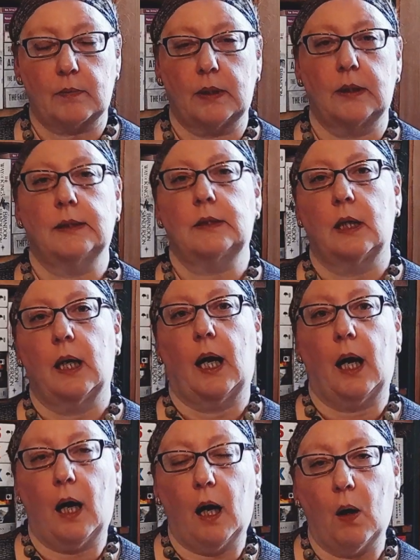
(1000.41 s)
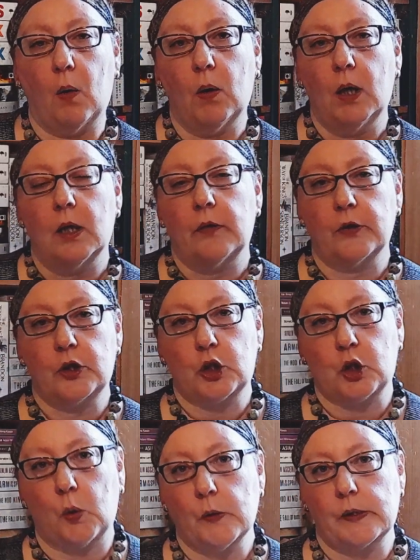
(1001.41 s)
and how the
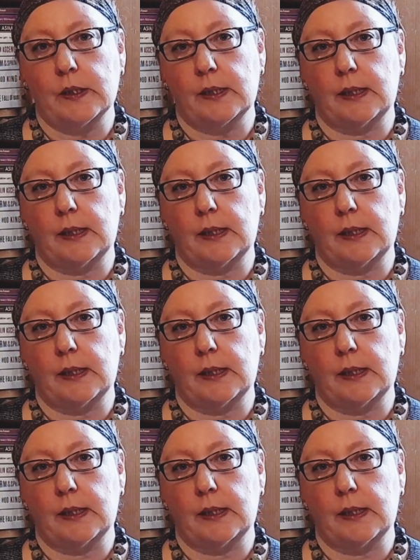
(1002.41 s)
choices